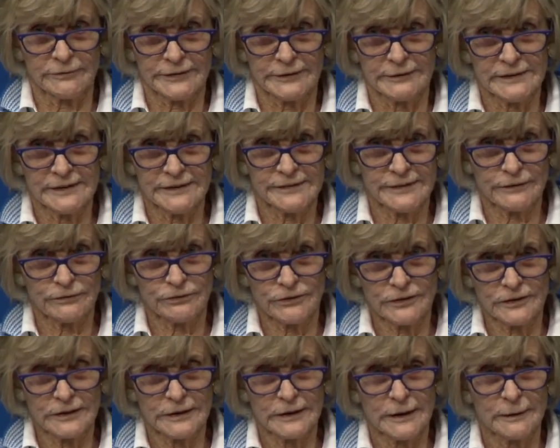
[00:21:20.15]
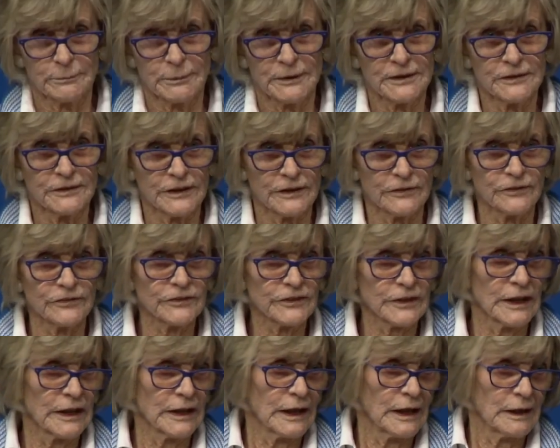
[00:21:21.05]
these different opinions,
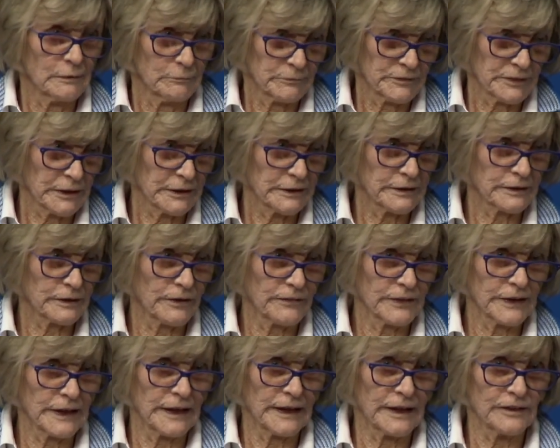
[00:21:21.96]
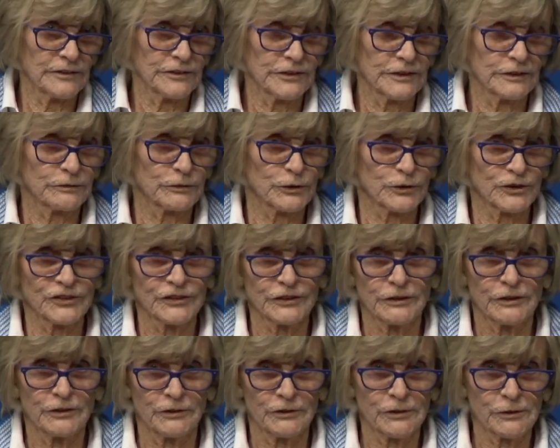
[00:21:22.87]
depending on the age. And of course,
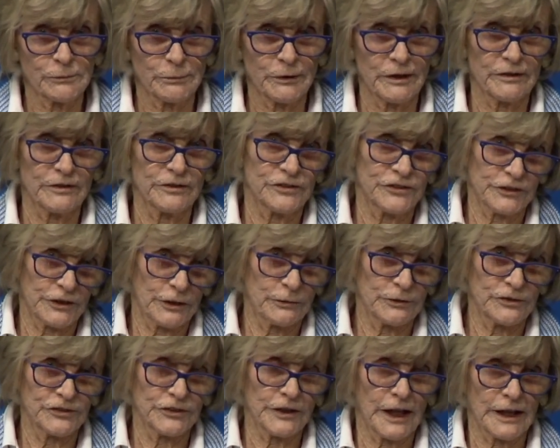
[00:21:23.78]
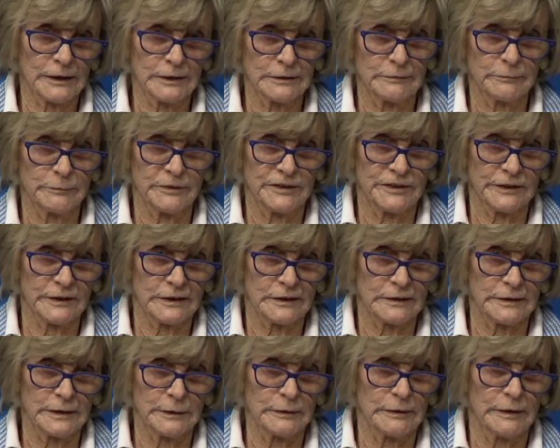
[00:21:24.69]
our older brothers, Joe and Jack,
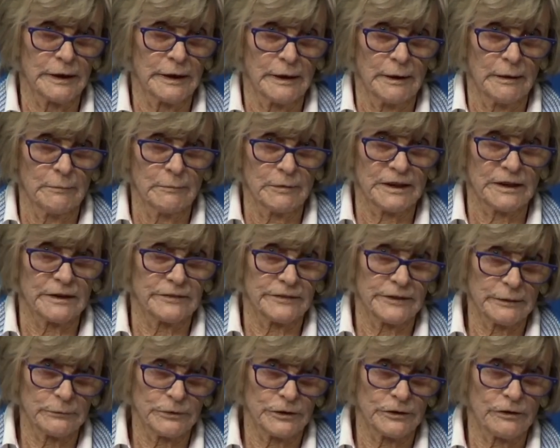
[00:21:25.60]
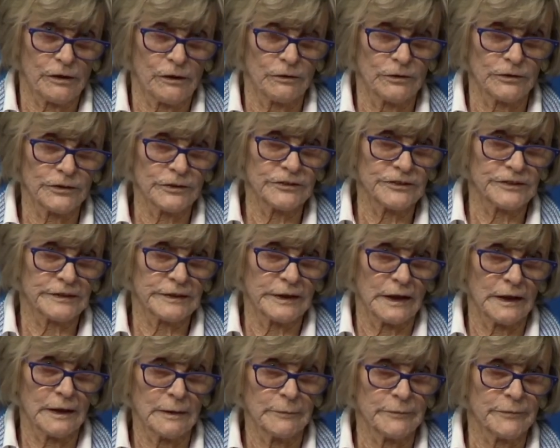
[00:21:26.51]
particularly because they were the oldest,
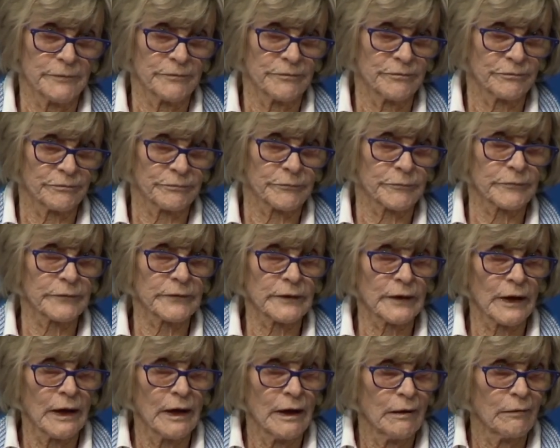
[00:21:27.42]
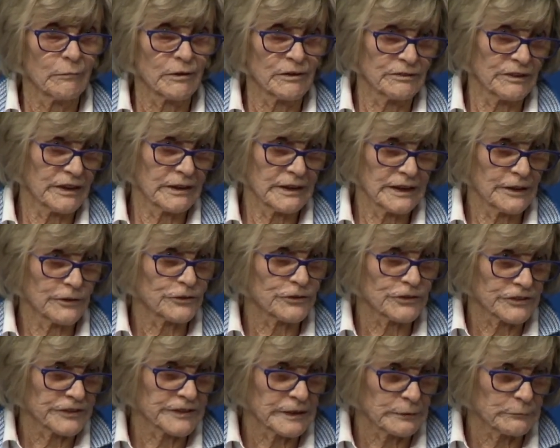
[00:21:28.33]
were very
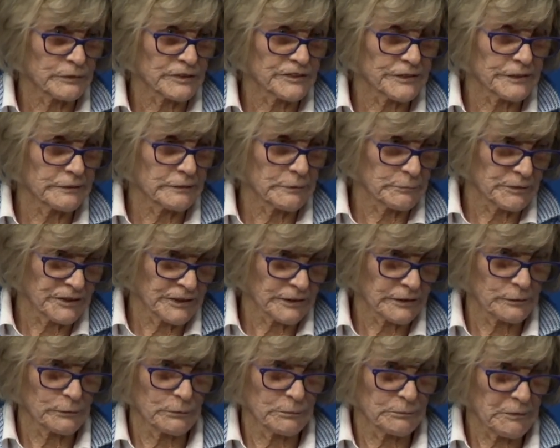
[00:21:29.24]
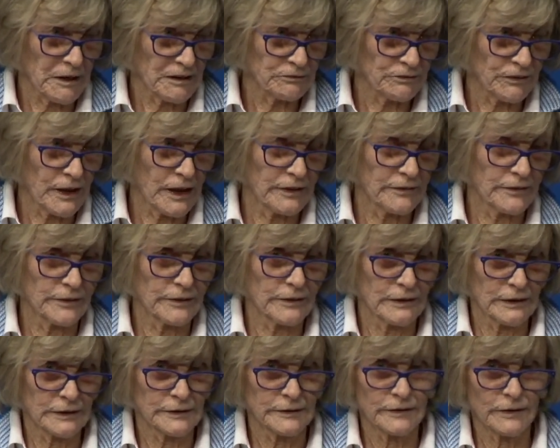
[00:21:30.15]
interesting, particularly with my father.
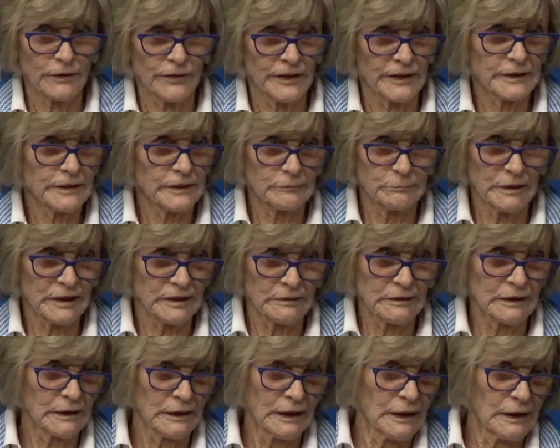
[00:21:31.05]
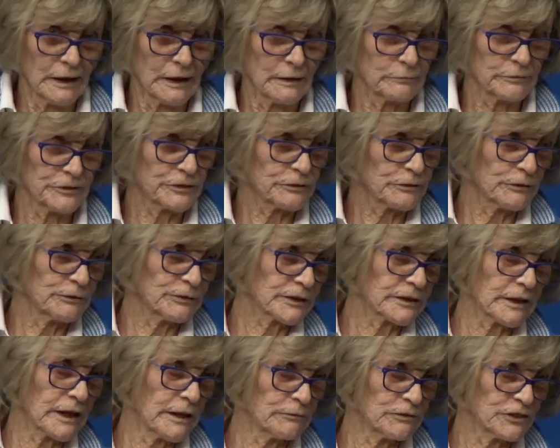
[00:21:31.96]
You know, they could make a
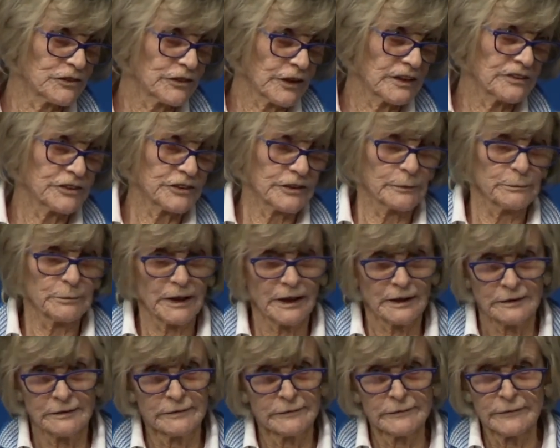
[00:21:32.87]
terrific conversation about